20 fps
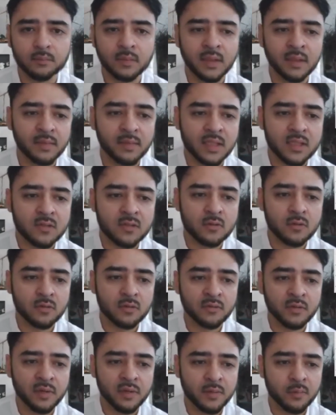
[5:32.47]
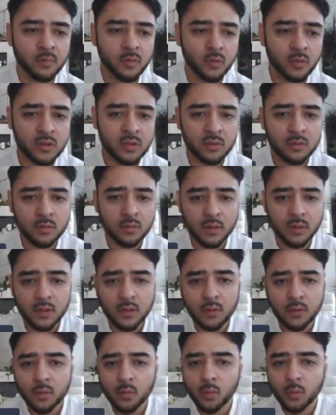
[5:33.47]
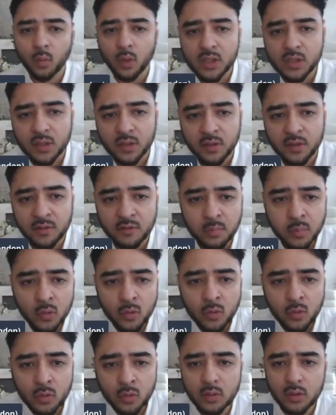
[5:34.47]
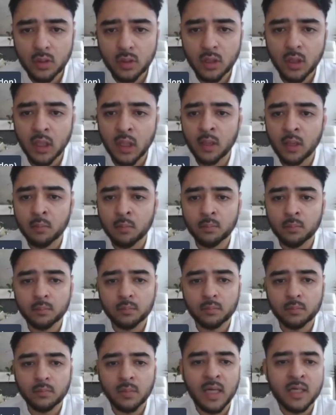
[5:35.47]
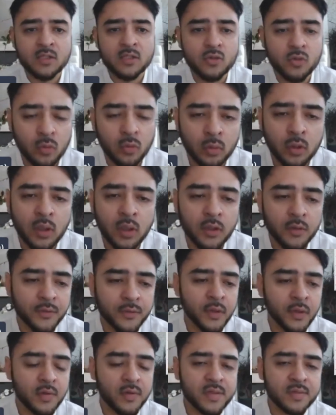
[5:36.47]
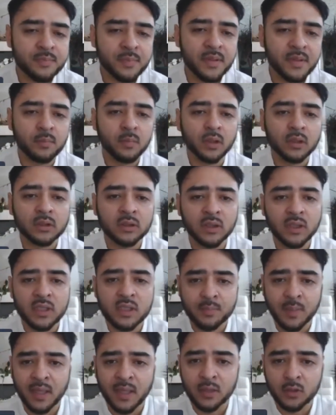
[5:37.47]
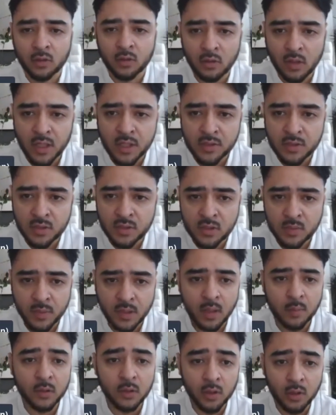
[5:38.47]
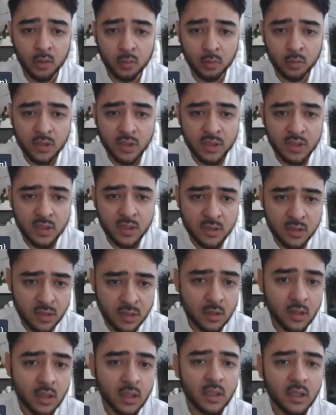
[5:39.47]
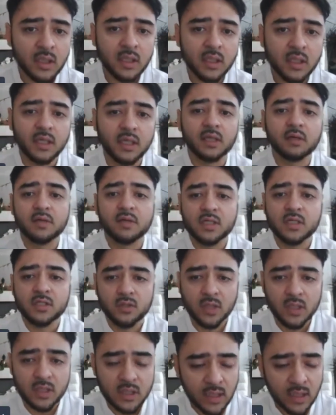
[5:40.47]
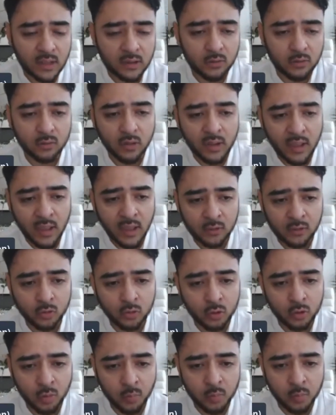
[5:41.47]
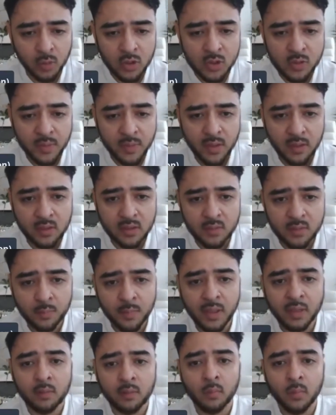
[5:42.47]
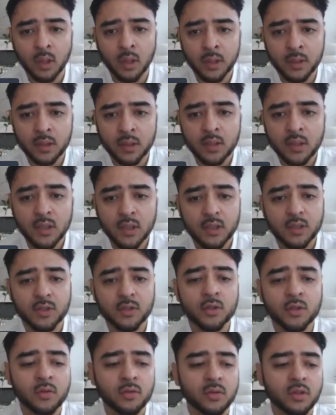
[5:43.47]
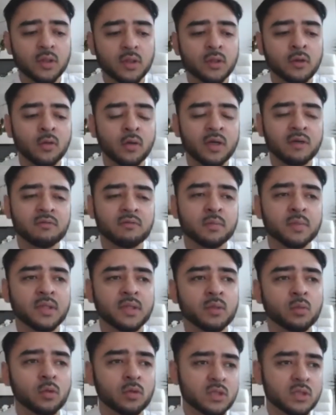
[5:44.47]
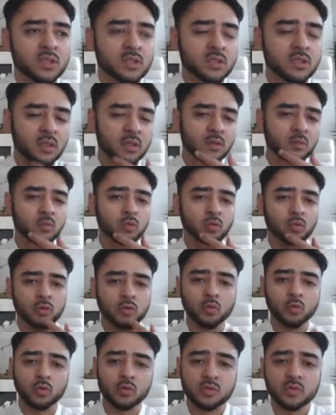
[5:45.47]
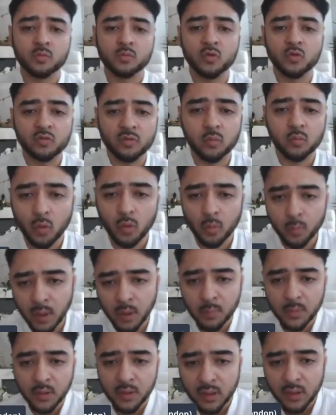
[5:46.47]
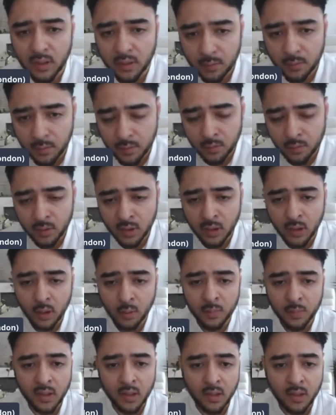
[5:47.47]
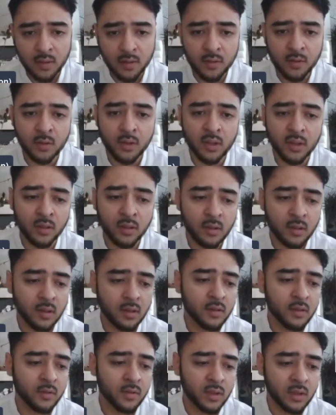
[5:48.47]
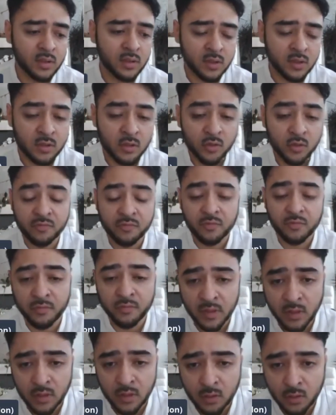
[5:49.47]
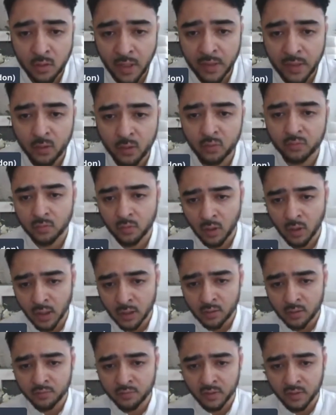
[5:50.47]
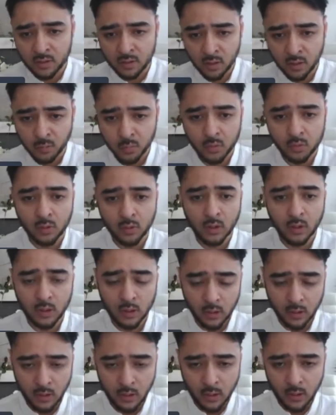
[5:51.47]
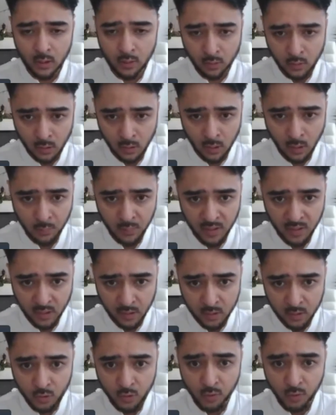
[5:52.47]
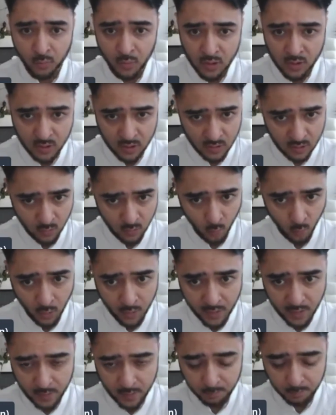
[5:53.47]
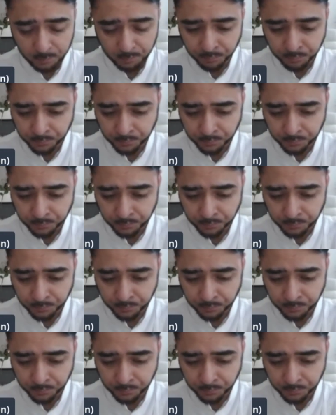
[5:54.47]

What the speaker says: Anyway, that's not very important. Why study abroad? As you all know, it's pretty much to expand your horizons, become a global citizen, increase your international and national job prospects. Bear in mind, not everybody wants to study abroad who wants to move abroad permanently. You can come here, so for the UK or for Ireland, for example, you can come here, do your master's in 1 year,